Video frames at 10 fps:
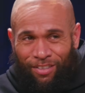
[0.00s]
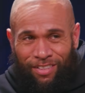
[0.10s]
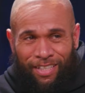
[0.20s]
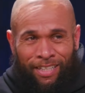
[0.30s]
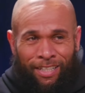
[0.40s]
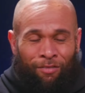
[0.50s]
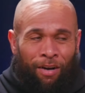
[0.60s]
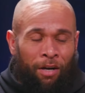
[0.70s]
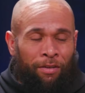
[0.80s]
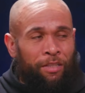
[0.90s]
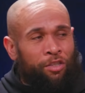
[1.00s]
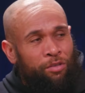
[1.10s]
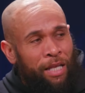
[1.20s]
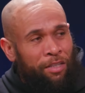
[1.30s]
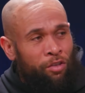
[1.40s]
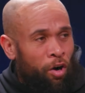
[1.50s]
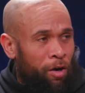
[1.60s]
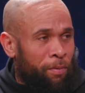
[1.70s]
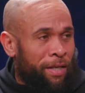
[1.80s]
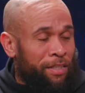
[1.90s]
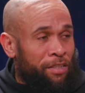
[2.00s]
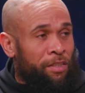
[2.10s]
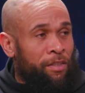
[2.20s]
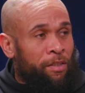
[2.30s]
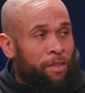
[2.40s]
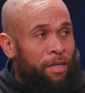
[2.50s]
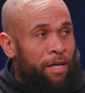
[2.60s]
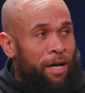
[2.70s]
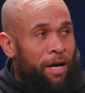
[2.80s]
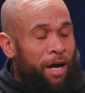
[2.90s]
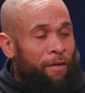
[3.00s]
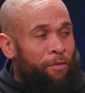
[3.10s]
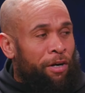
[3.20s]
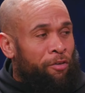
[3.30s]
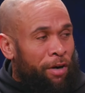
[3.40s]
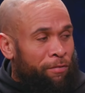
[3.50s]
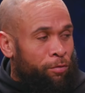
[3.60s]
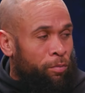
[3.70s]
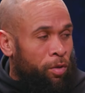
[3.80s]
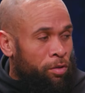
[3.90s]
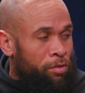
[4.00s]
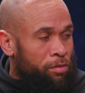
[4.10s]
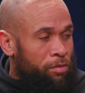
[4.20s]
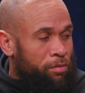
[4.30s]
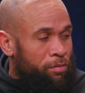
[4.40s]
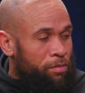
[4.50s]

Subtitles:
just in and around it, just that dark place. And I'm very grateful, because